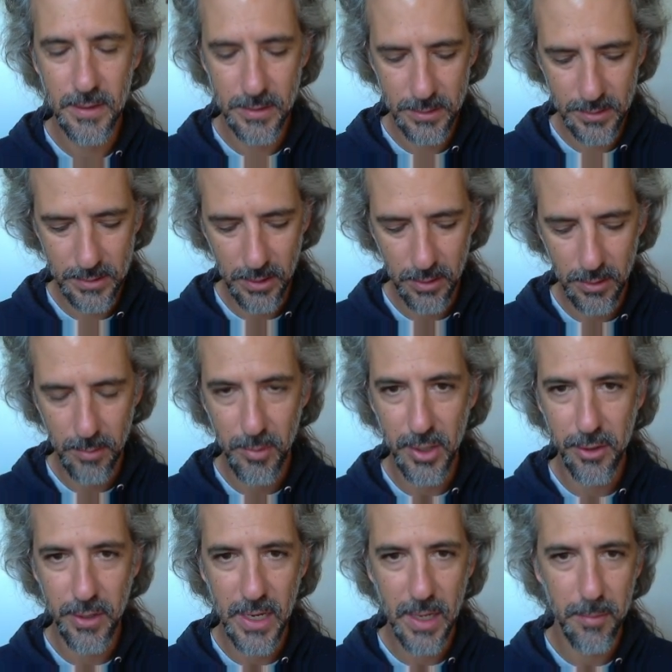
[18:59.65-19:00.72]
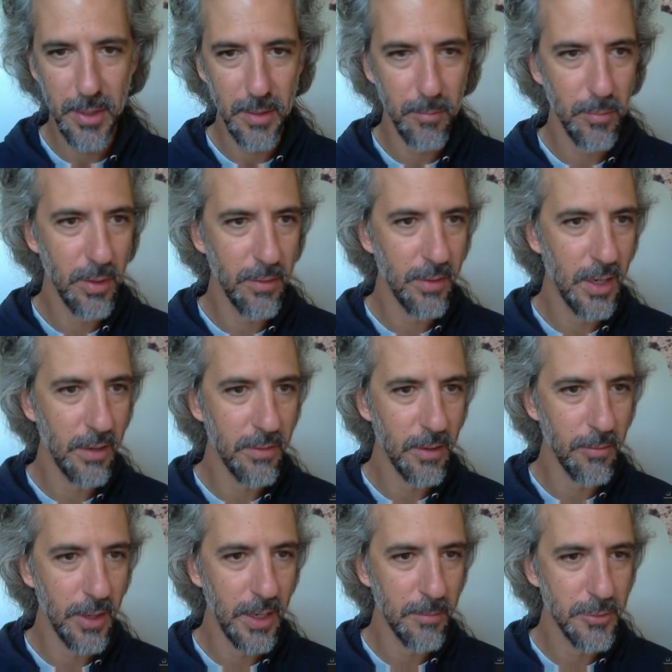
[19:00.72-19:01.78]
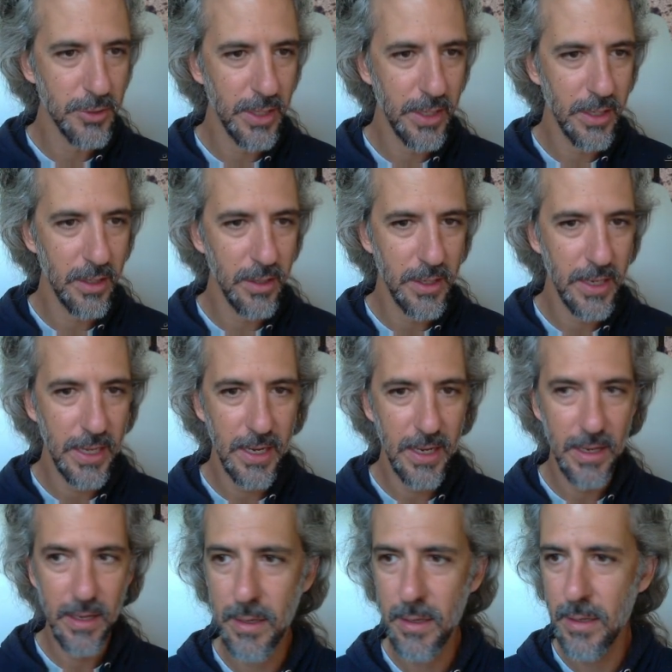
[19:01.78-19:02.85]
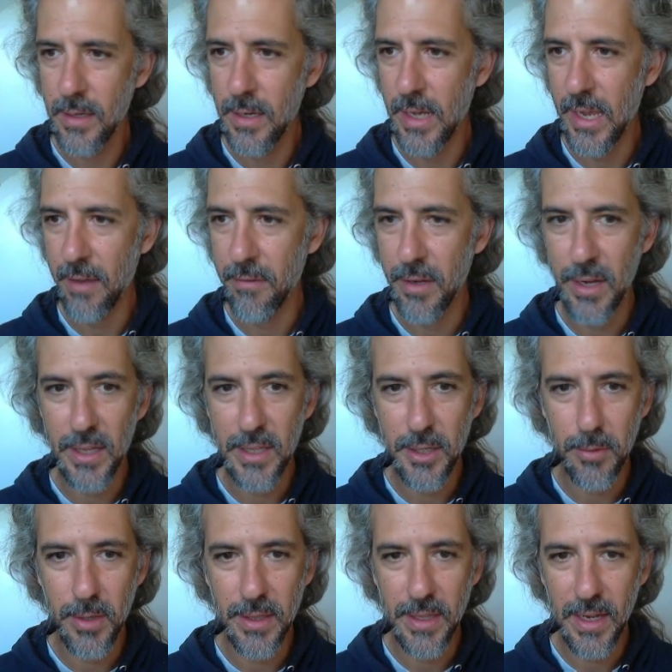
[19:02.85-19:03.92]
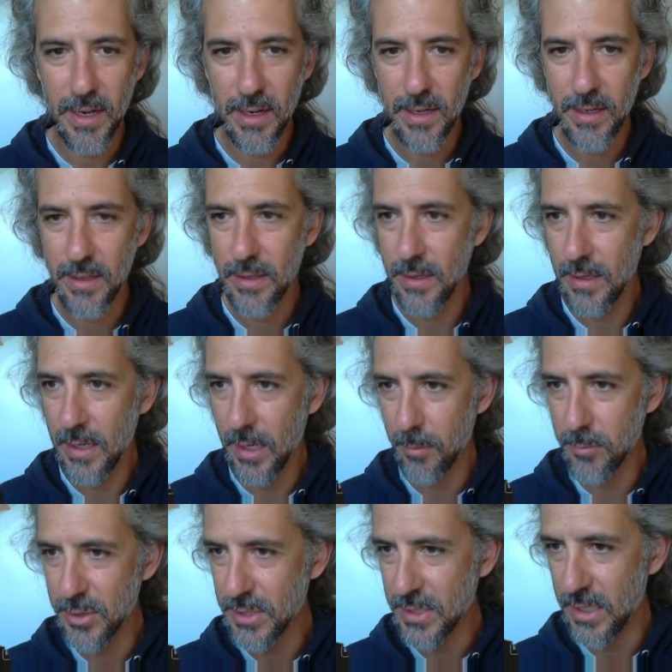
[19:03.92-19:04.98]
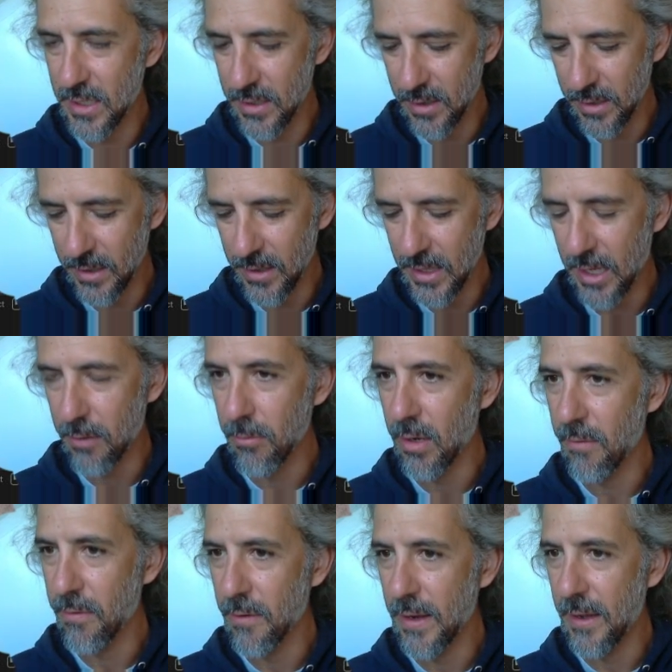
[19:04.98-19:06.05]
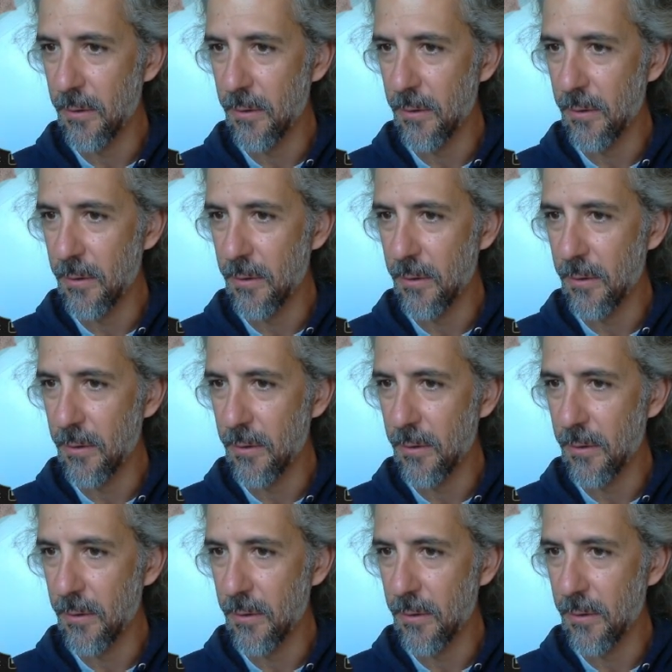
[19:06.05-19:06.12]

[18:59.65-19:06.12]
So I'm going to grab it and move it over where I'm trying to look at it. I have another one there. I'm just going to delete that one for now.